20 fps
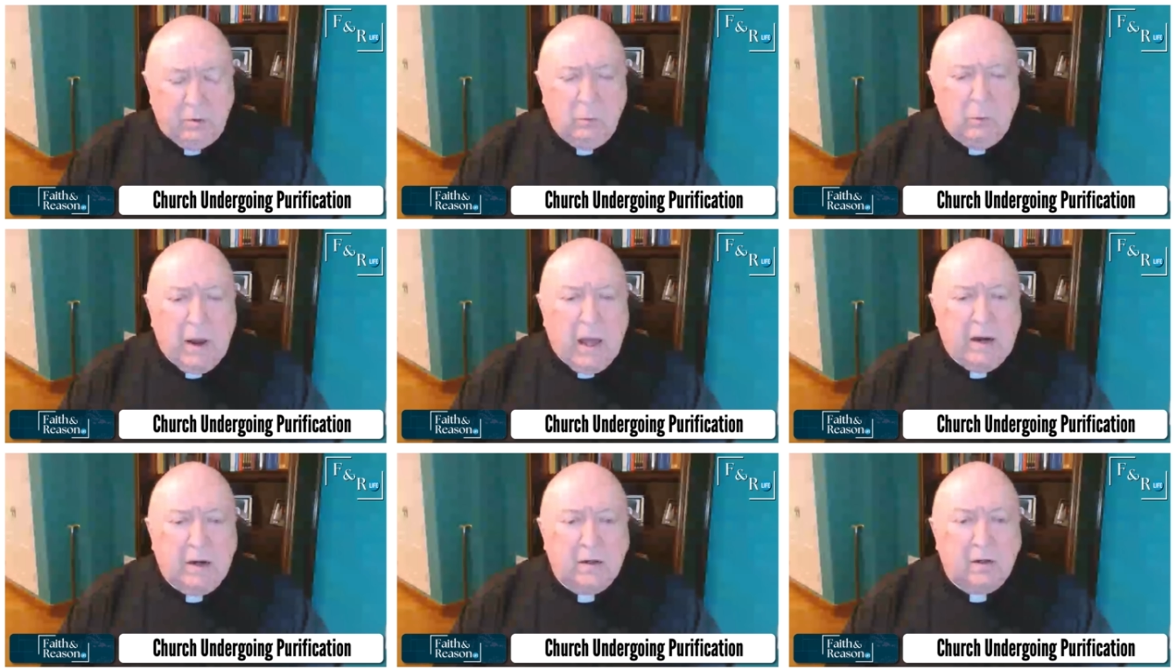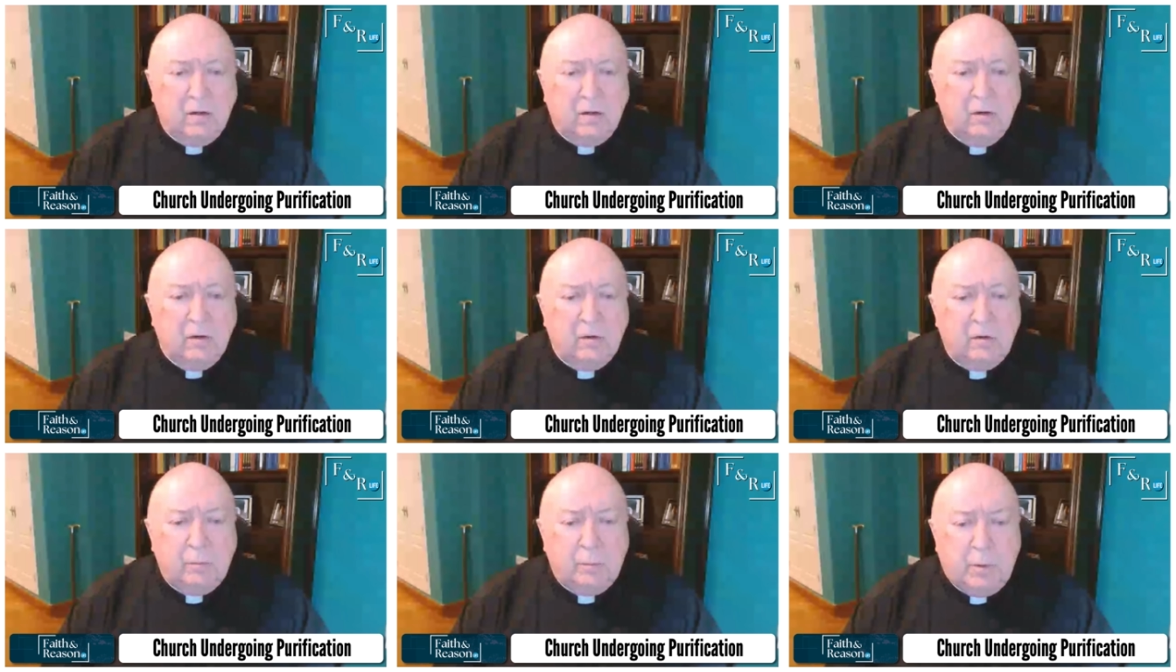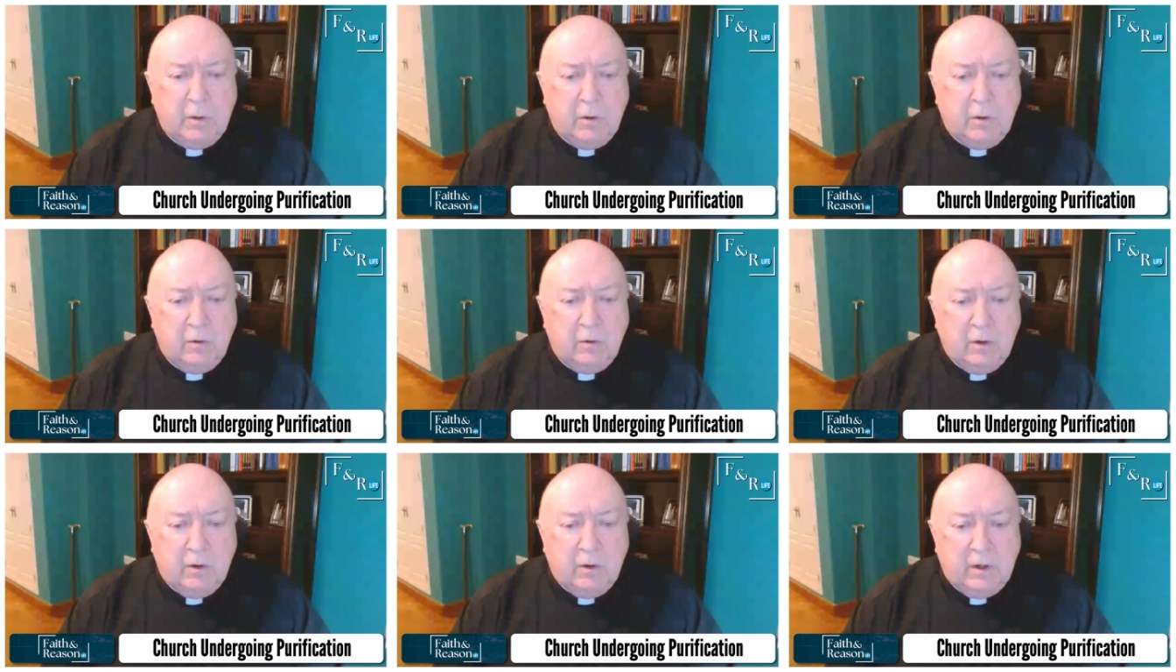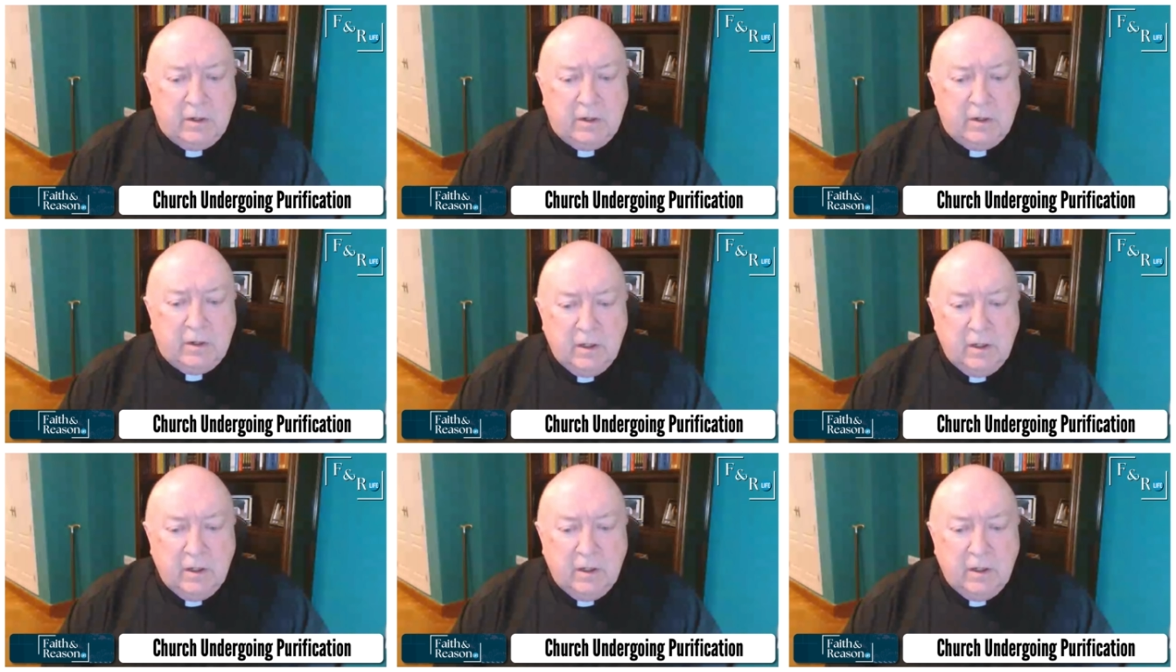tyrannical
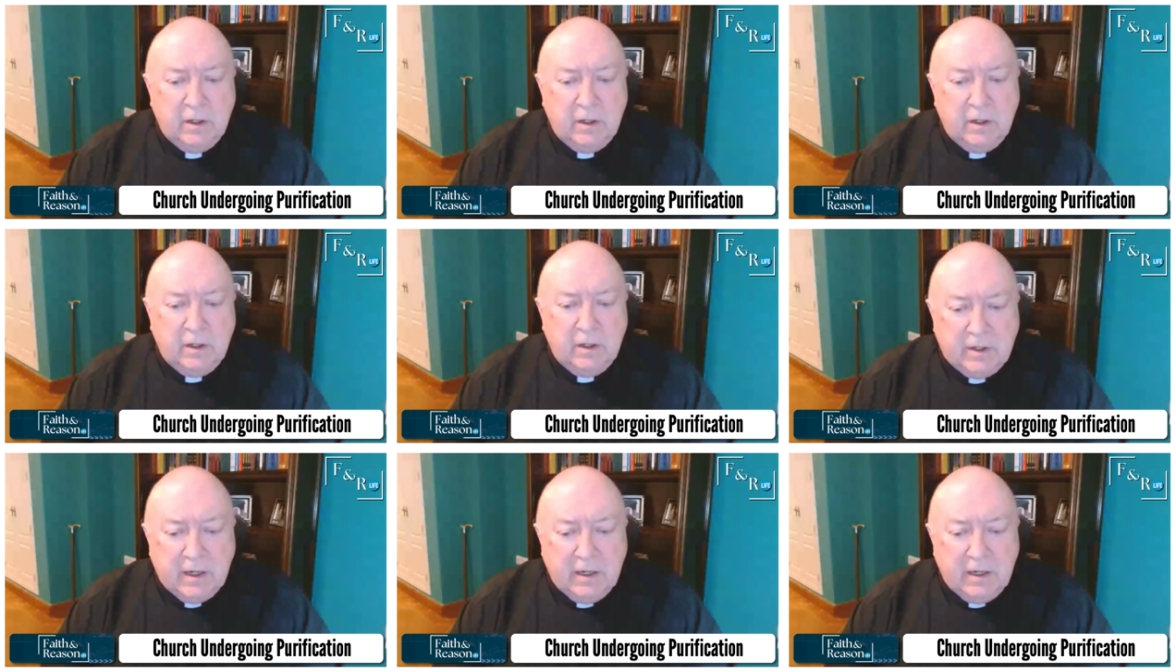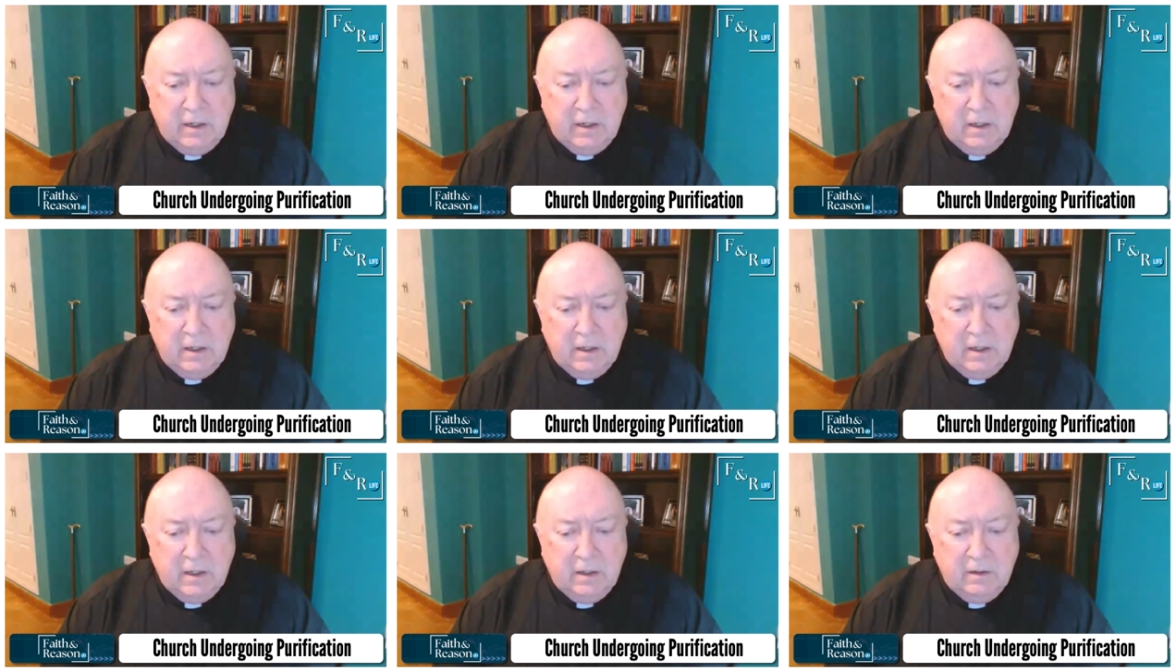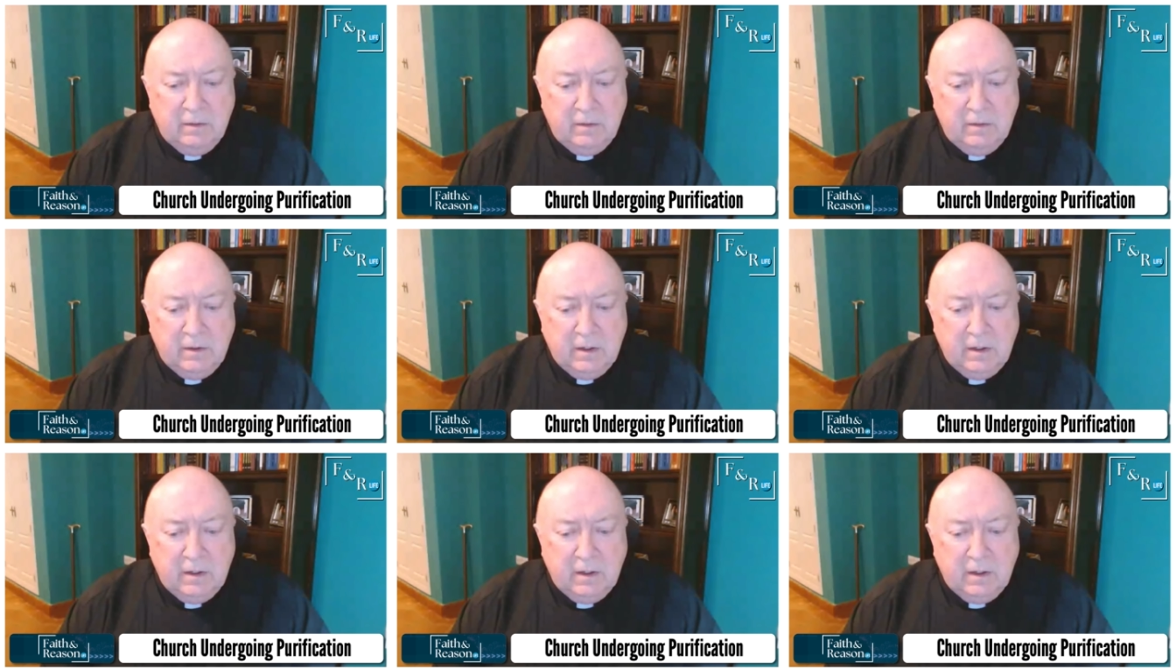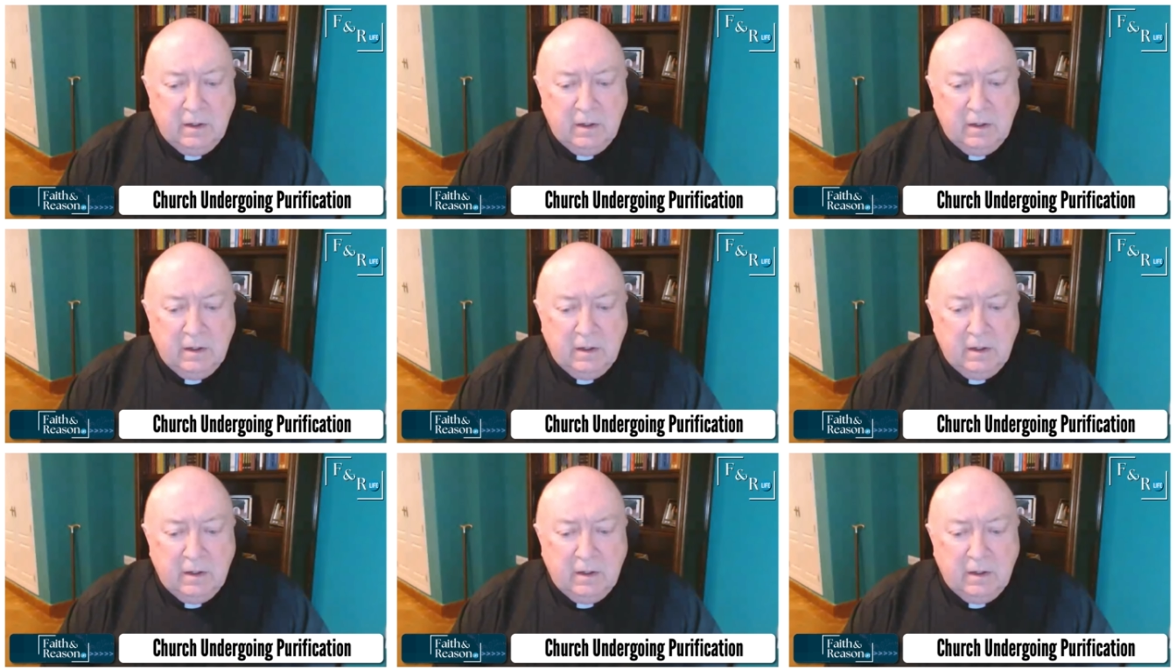spirit today in
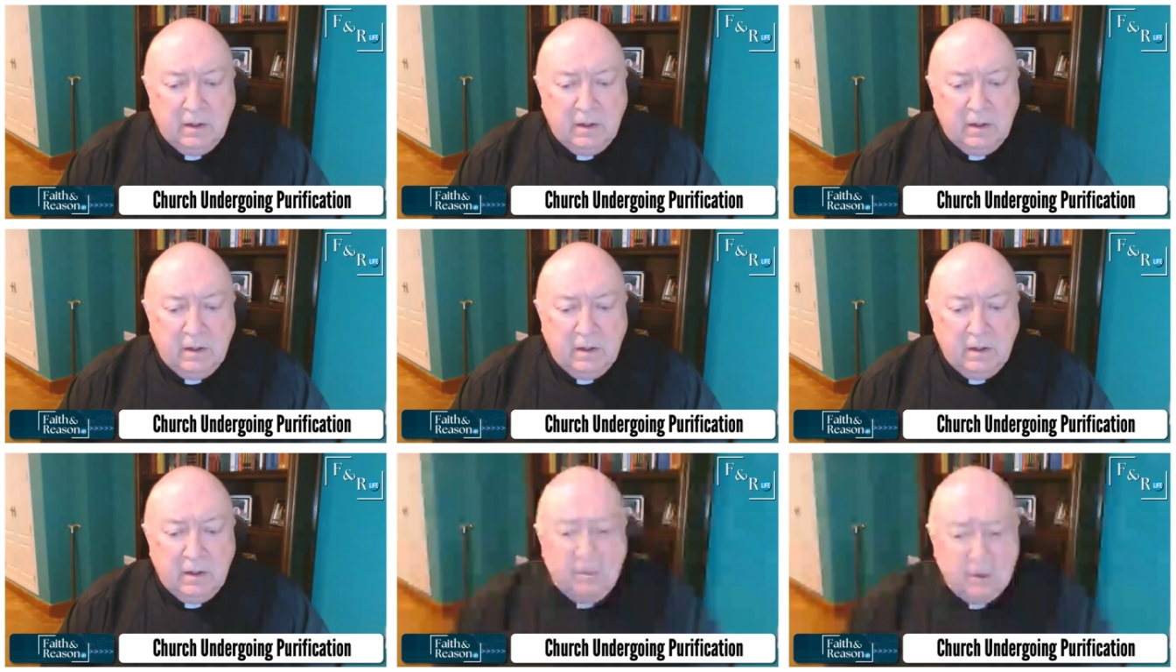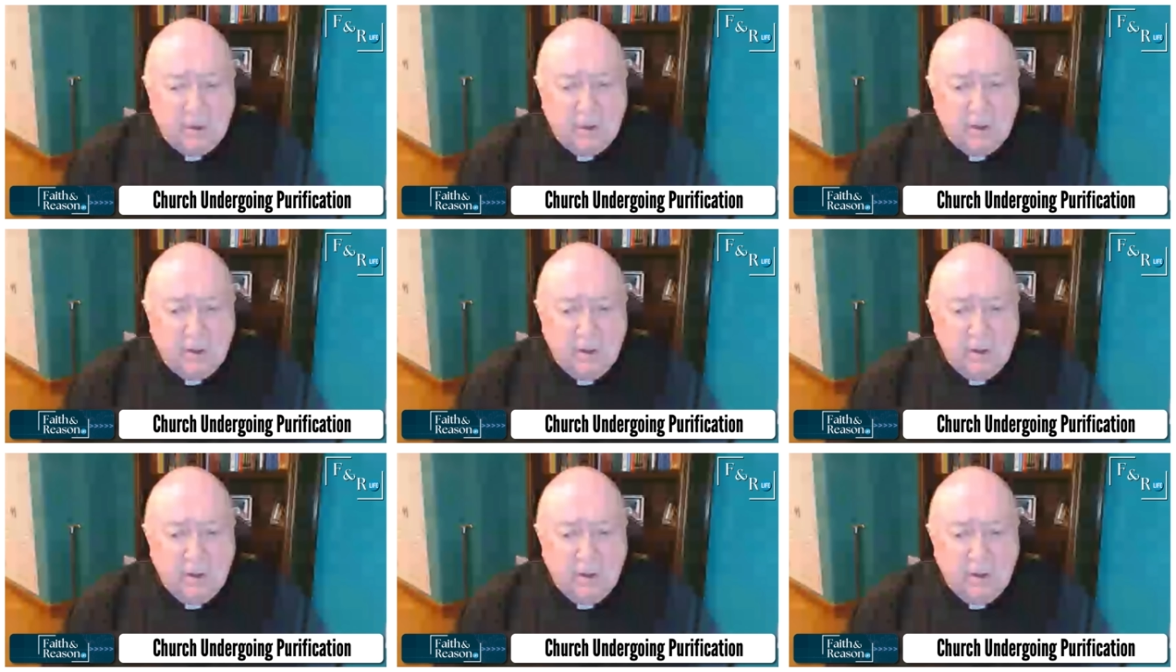the Church,